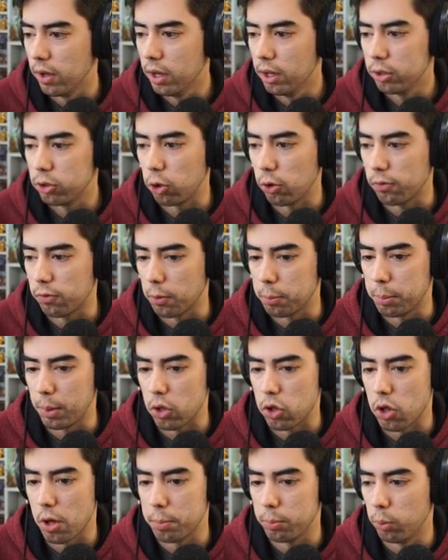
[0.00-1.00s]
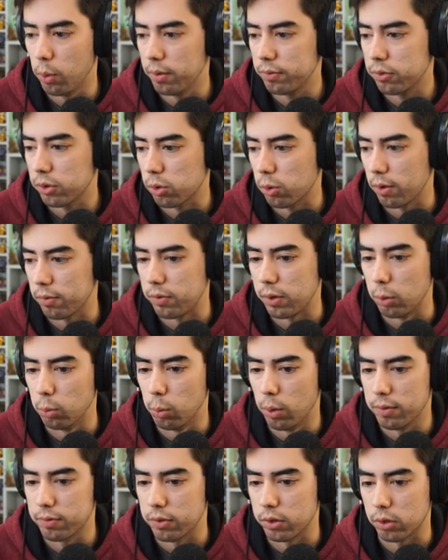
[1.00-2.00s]
Two for Bishop, one for Griffey,
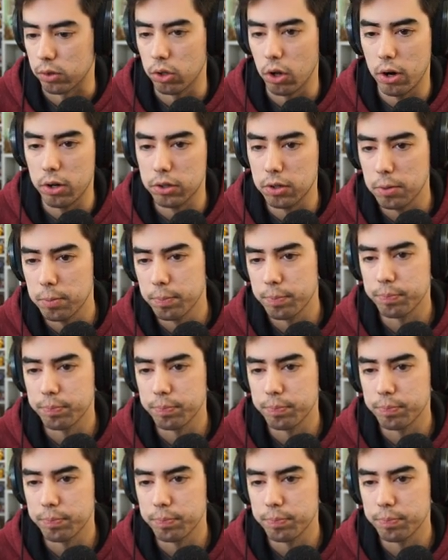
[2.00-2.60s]
one for Clark.